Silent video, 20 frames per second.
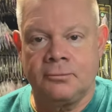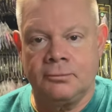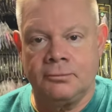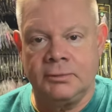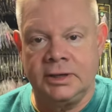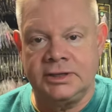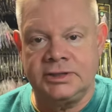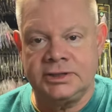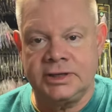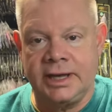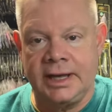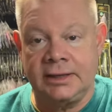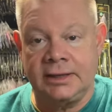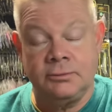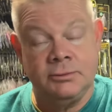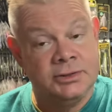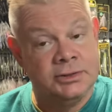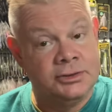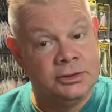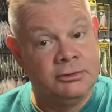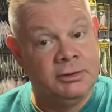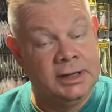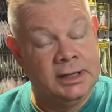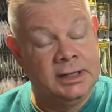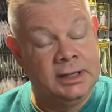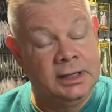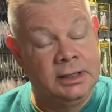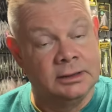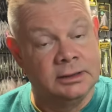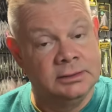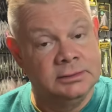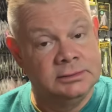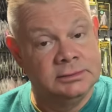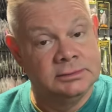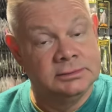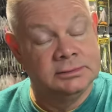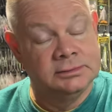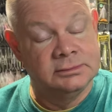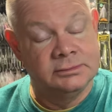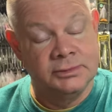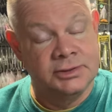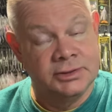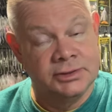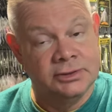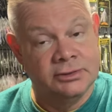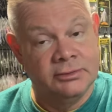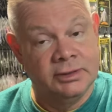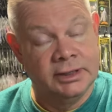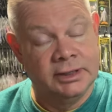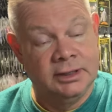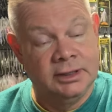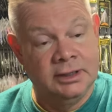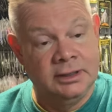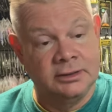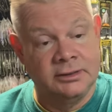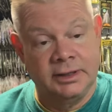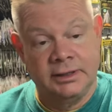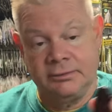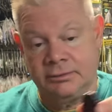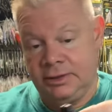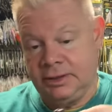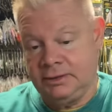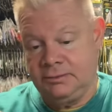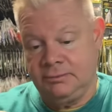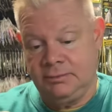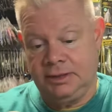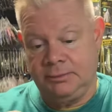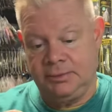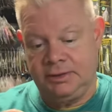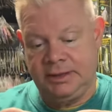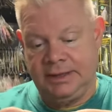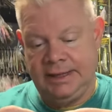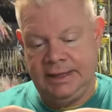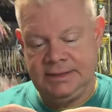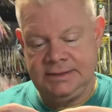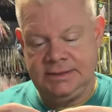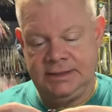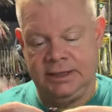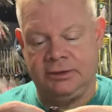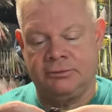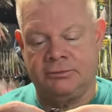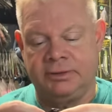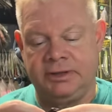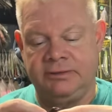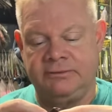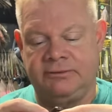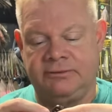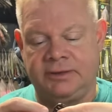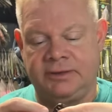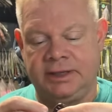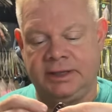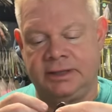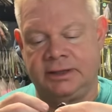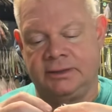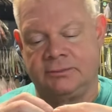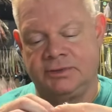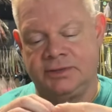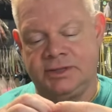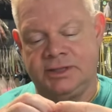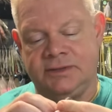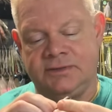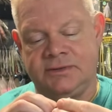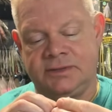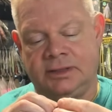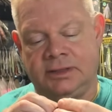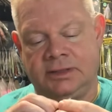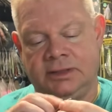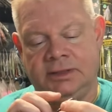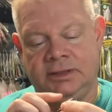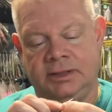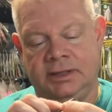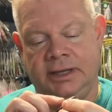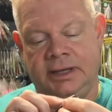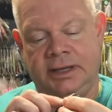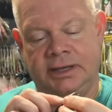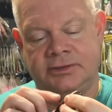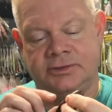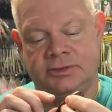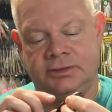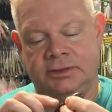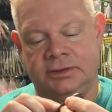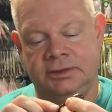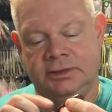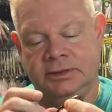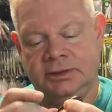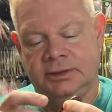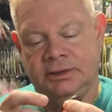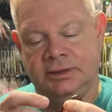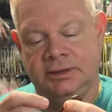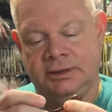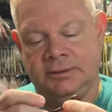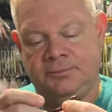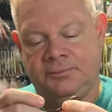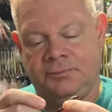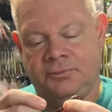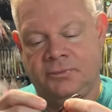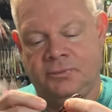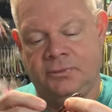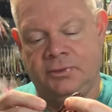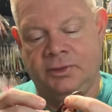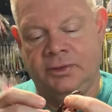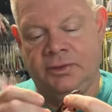red shad, which is a great color, that red and black, but it has that green flake in there, which just gives it a little extra that